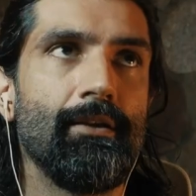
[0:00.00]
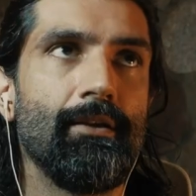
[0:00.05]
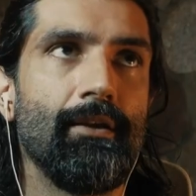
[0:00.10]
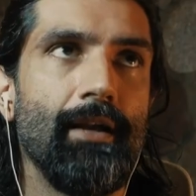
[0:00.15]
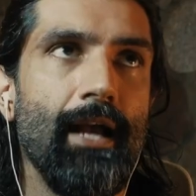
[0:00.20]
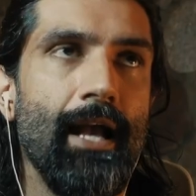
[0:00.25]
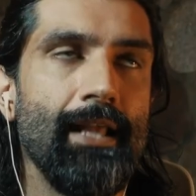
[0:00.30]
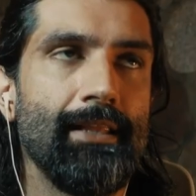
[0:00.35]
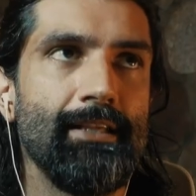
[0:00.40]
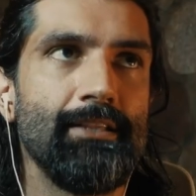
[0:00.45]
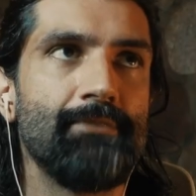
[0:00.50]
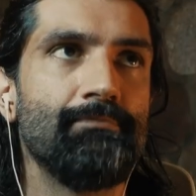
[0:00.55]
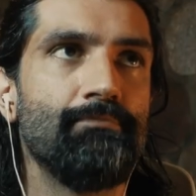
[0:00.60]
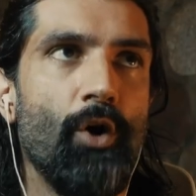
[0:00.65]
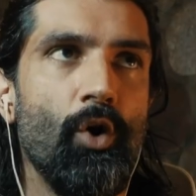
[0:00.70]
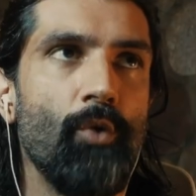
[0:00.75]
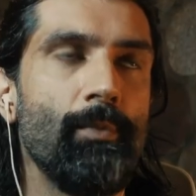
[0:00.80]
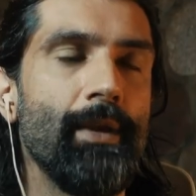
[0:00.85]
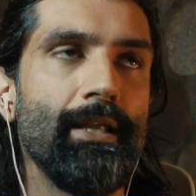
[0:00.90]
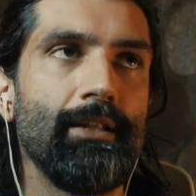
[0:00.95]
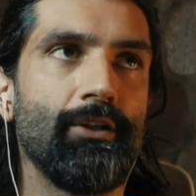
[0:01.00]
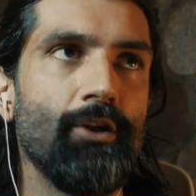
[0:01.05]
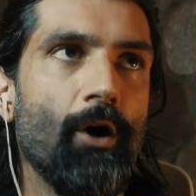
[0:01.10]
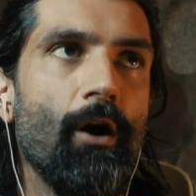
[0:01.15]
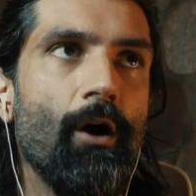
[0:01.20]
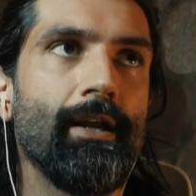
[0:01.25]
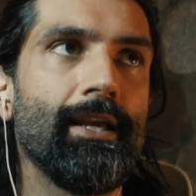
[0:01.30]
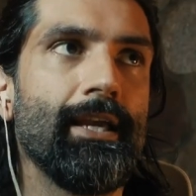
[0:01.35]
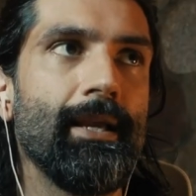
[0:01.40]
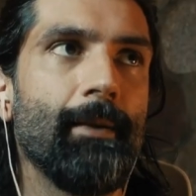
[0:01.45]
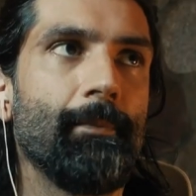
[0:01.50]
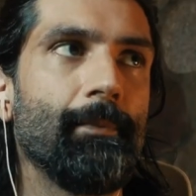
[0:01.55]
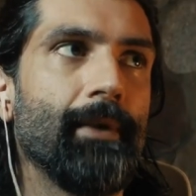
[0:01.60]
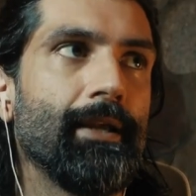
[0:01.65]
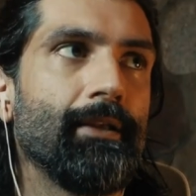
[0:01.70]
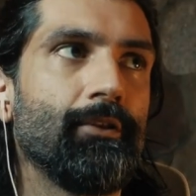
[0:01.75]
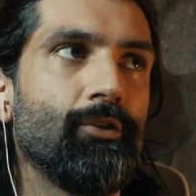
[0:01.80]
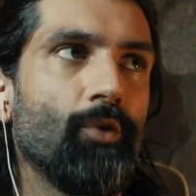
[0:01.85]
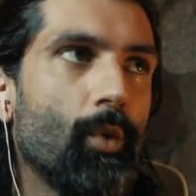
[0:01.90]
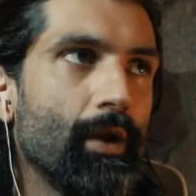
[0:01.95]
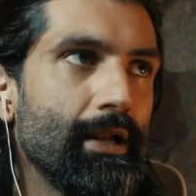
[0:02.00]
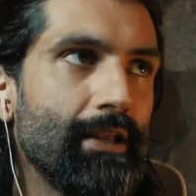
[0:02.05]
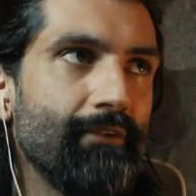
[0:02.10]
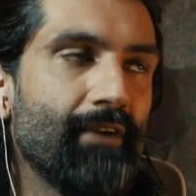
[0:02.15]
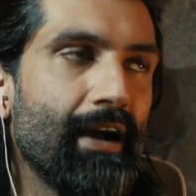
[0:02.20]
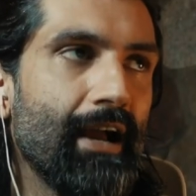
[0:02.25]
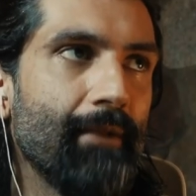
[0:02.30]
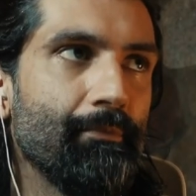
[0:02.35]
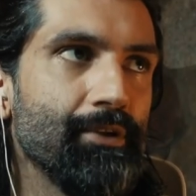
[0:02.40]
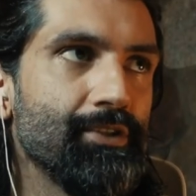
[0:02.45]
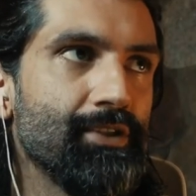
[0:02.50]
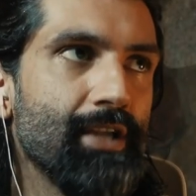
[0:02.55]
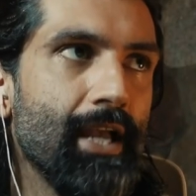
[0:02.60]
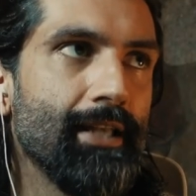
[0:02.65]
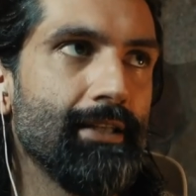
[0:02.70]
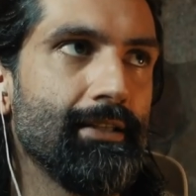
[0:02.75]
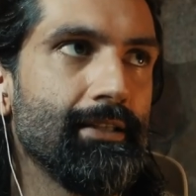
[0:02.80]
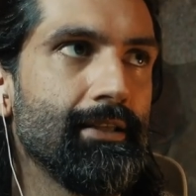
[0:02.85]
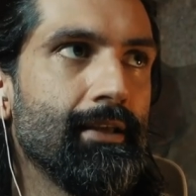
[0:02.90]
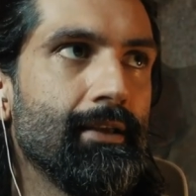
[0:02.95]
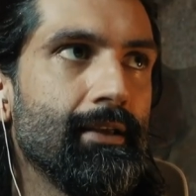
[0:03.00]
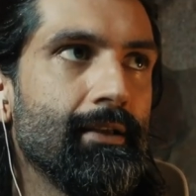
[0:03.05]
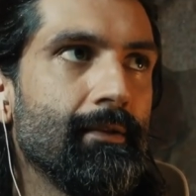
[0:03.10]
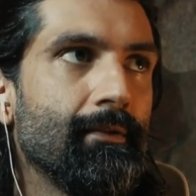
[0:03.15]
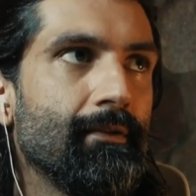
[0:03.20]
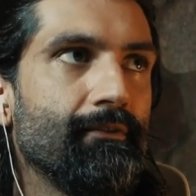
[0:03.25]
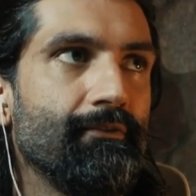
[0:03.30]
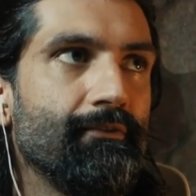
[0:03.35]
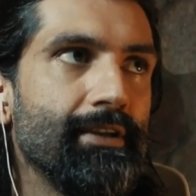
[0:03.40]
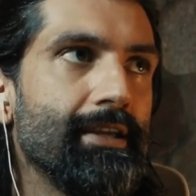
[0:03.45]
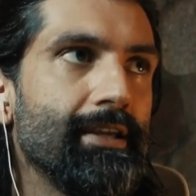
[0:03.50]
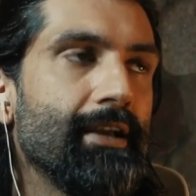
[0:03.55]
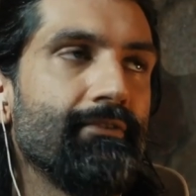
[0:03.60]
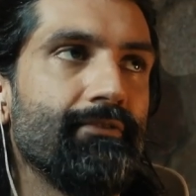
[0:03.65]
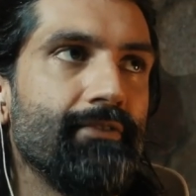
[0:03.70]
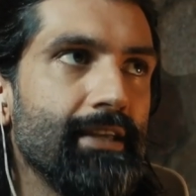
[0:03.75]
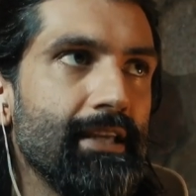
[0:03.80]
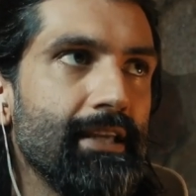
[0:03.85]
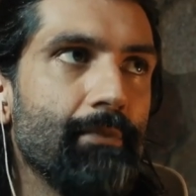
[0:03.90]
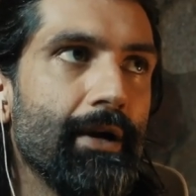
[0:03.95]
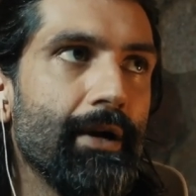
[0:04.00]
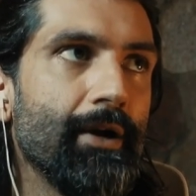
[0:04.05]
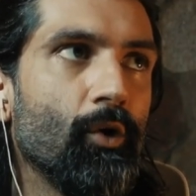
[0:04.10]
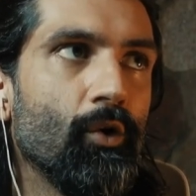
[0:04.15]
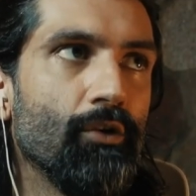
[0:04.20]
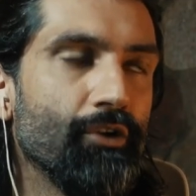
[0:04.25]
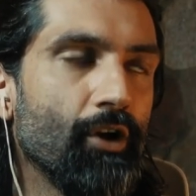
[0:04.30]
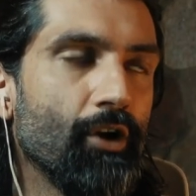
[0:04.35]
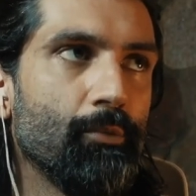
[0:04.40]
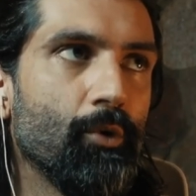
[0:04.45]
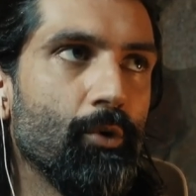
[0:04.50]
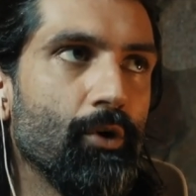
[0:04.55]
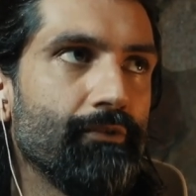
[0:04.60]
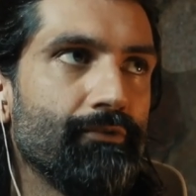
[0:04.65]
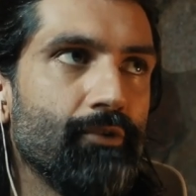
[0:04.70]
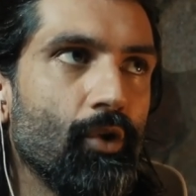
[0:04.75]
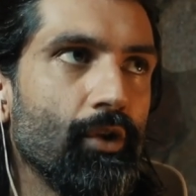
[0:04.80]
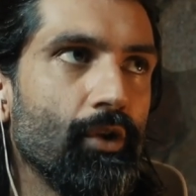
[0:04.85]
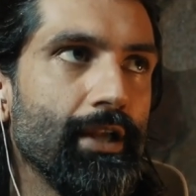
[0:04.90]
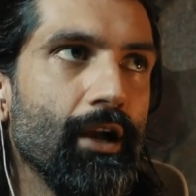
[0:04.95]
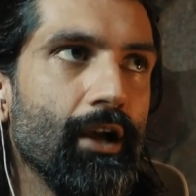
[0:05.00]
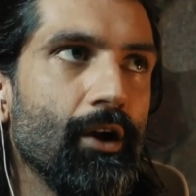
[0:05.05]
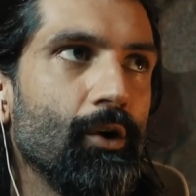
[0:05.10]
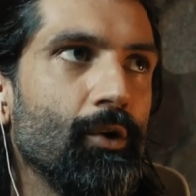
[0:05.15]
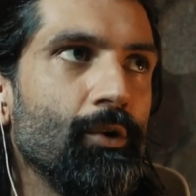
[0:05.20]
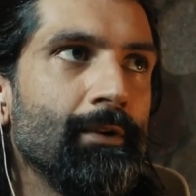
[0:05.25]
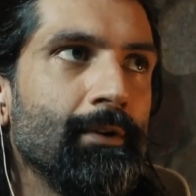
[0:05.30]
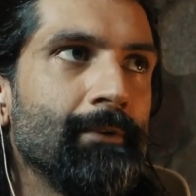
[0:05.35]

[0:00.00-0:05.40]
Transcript: at this moment talking. I'm like 25% VFV. My overall portfolio,